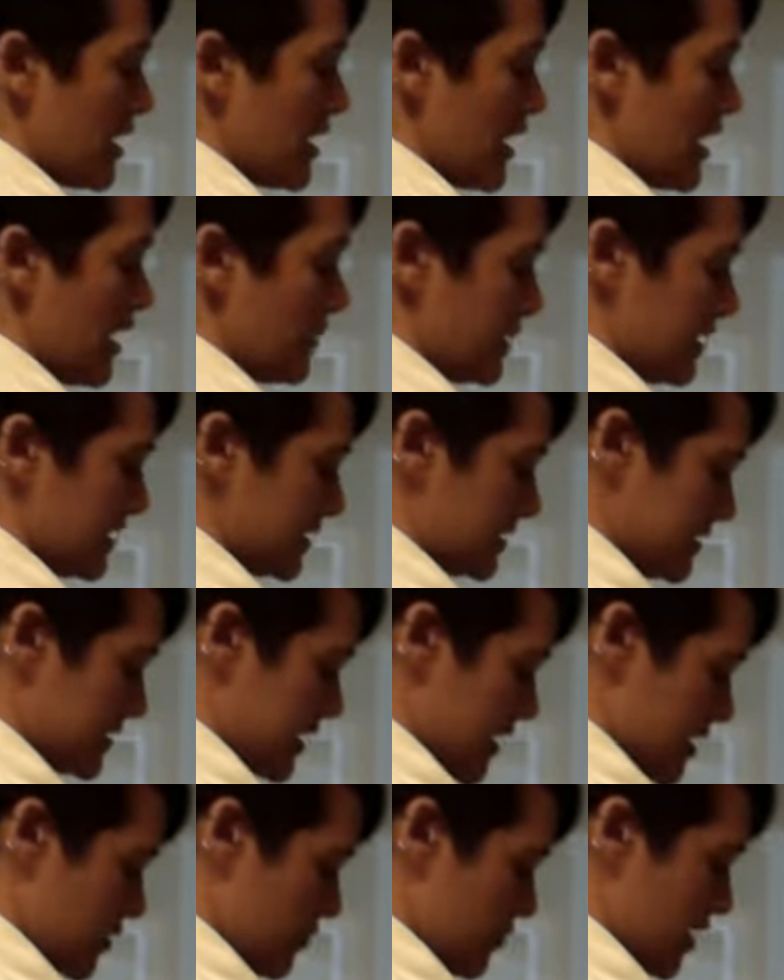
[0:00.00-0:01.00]
I'm going to
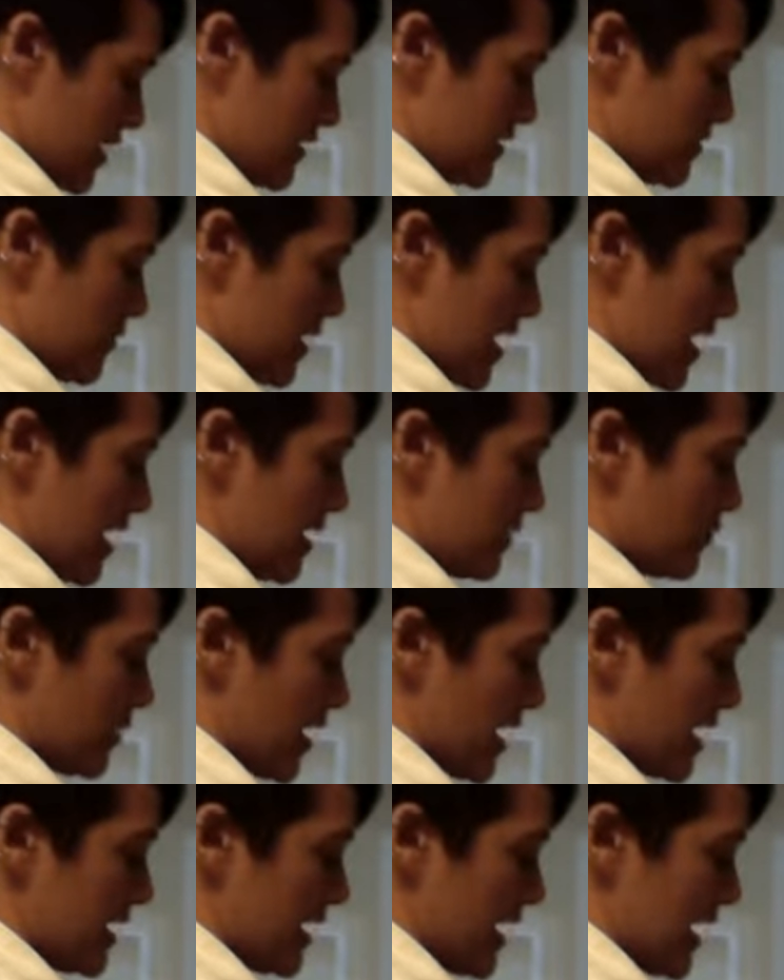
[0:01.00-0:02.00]
start with my
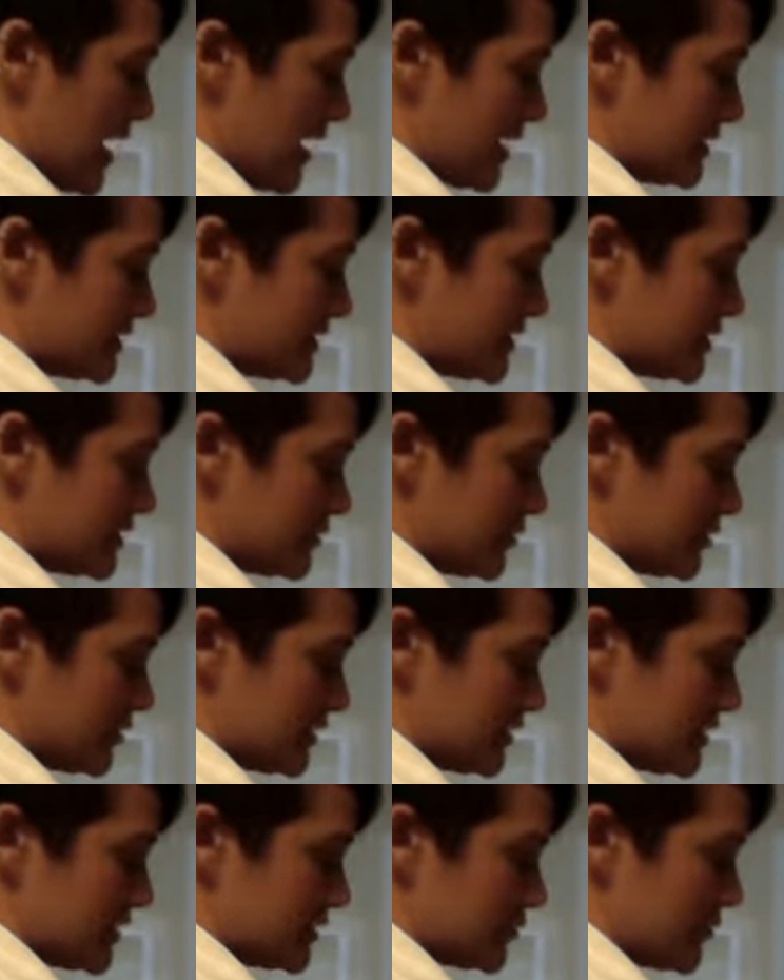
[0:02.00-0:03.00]
right hand, which
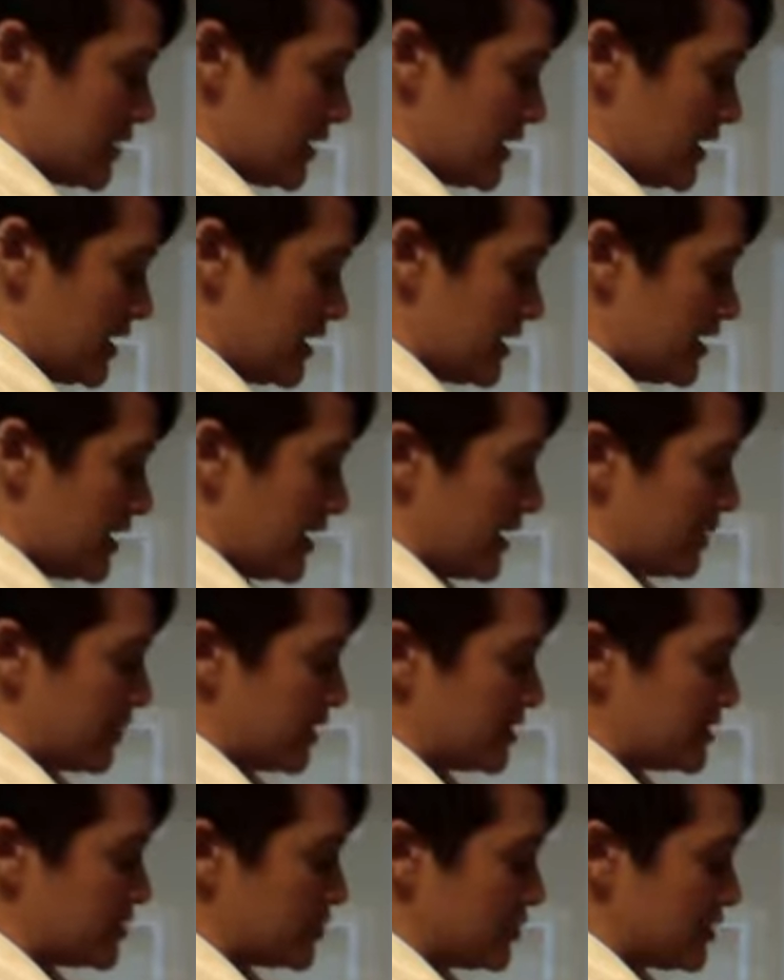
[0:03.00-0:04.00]
is this one here, and I'm
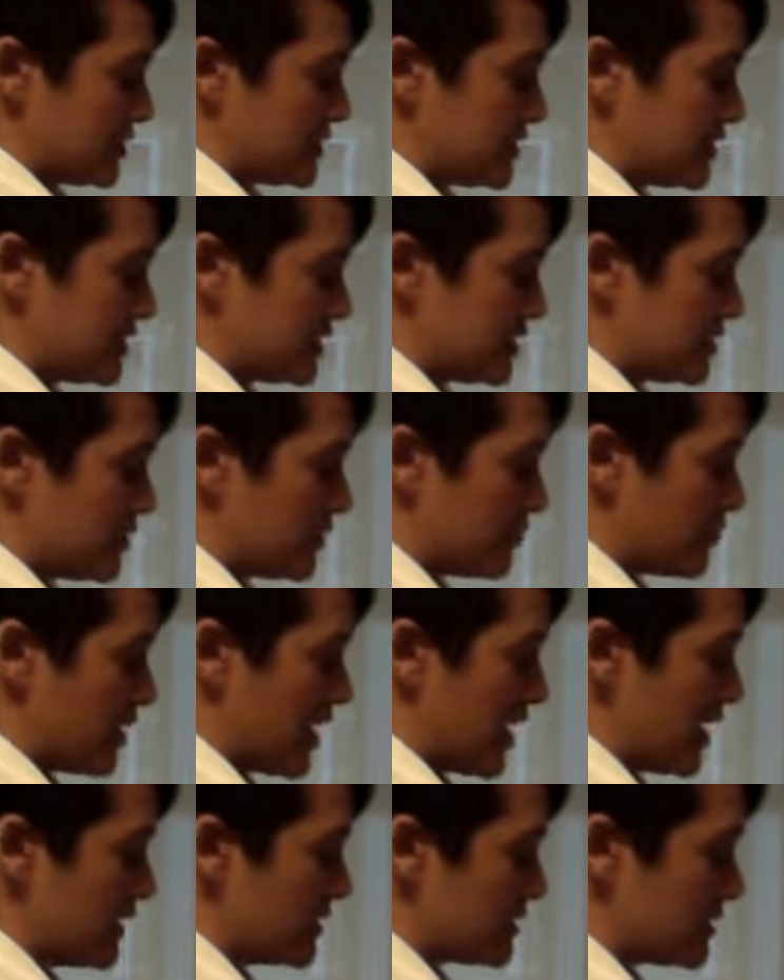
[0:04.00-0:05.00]
going to twist it to the
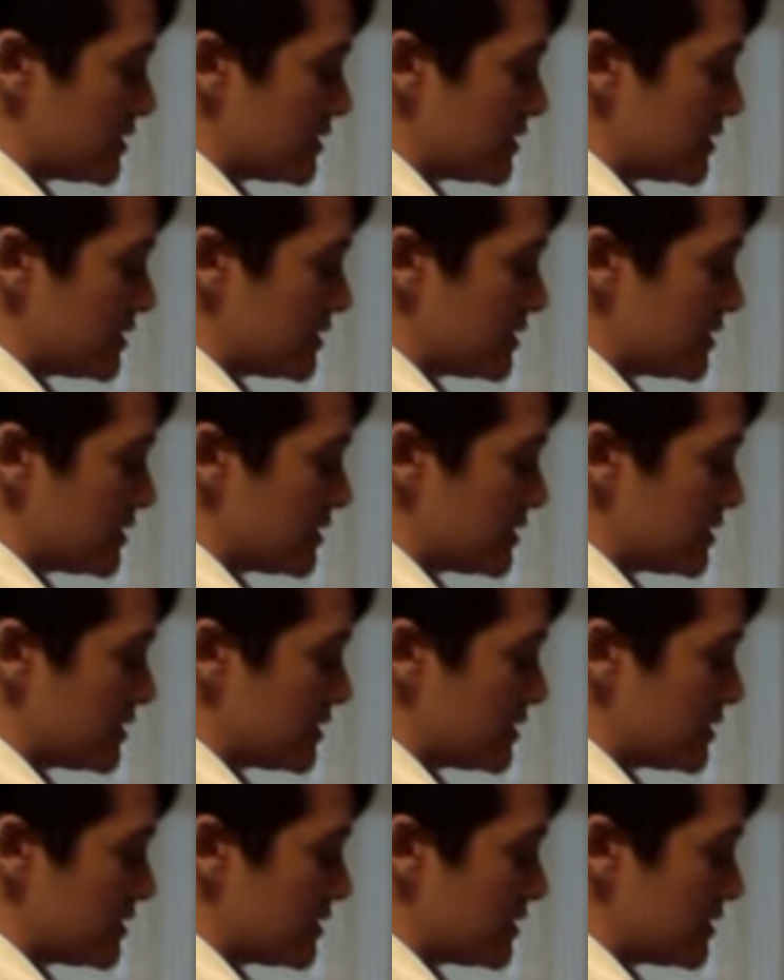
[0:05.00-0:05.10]
right.